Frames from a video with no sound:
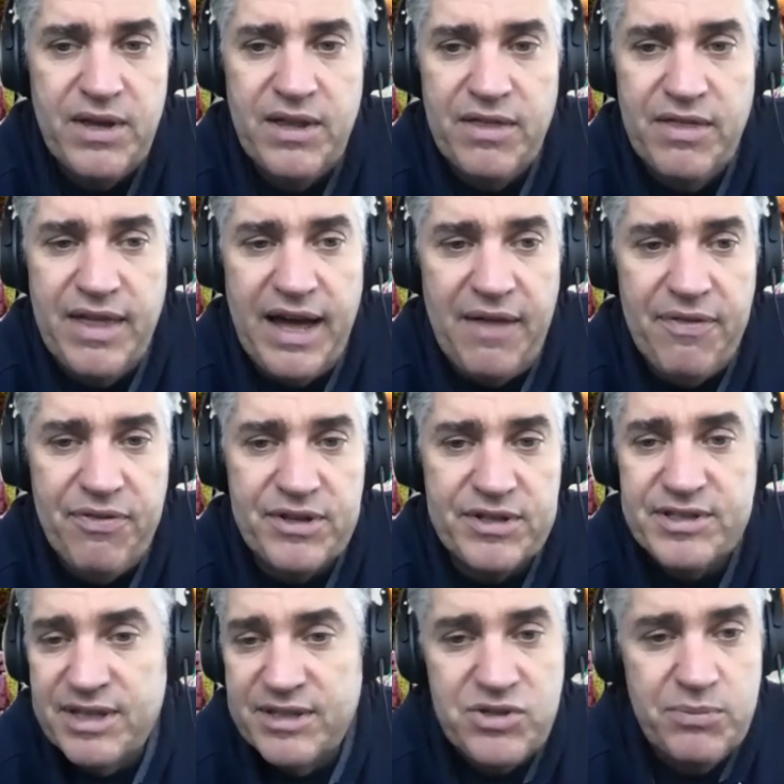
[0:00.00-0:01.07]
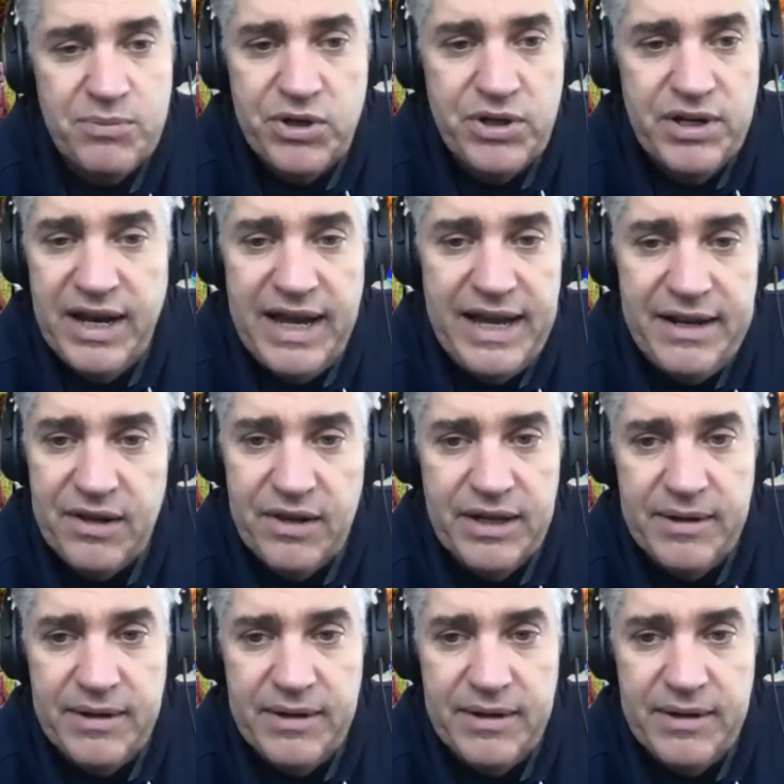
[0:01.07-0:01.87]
that the system couldn't handle it.